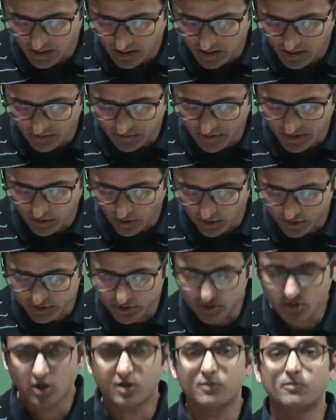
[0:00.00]
Uh, we will
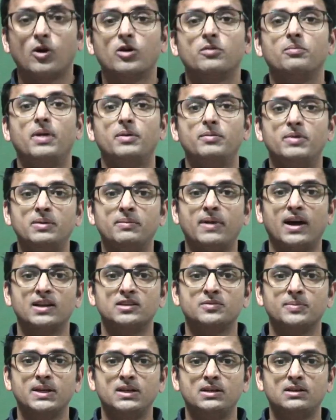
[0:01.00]
also talk about memory
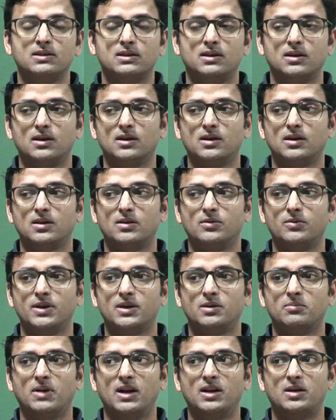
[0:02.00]
management
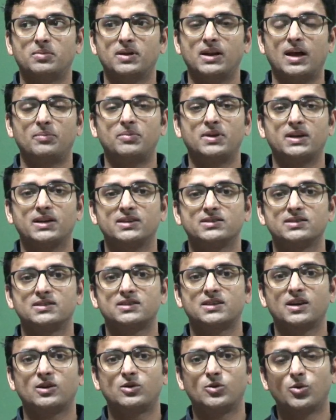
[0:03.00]
where multiple
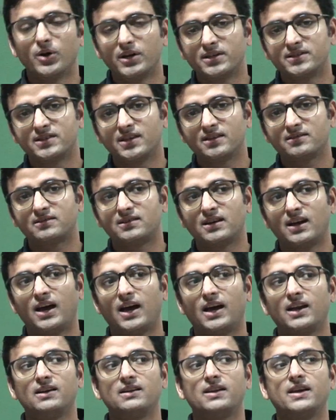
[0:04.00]
applications can coexist
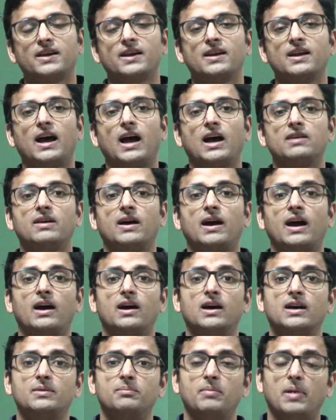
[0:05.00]
and they can have
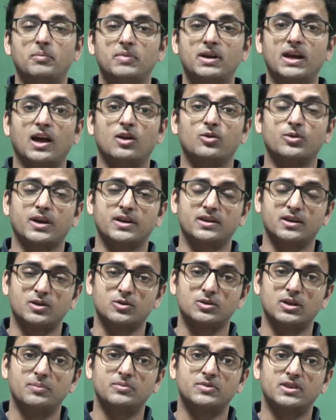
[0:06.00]
memory allocated
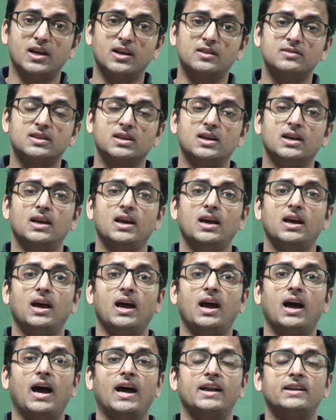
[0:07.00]
to themselves
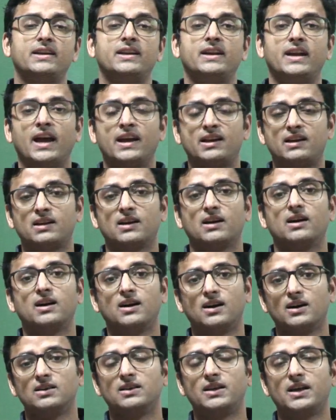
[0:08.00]
and yet
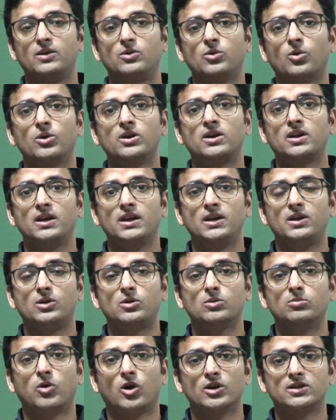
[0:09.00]
they do not
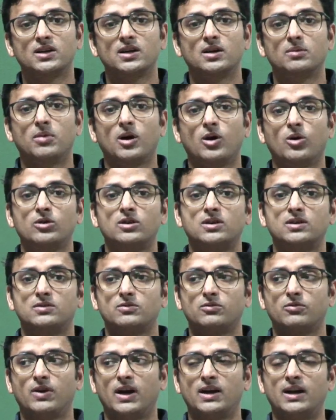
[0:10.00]
need to bother about
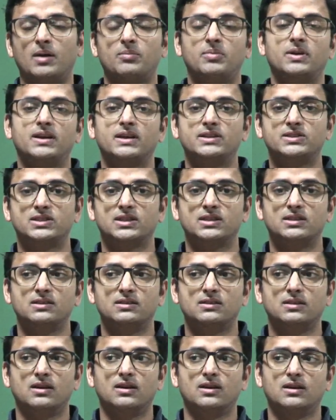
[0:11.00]
one
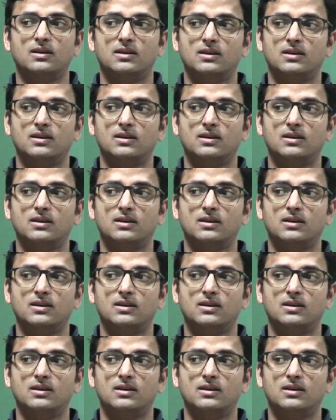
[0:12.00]
application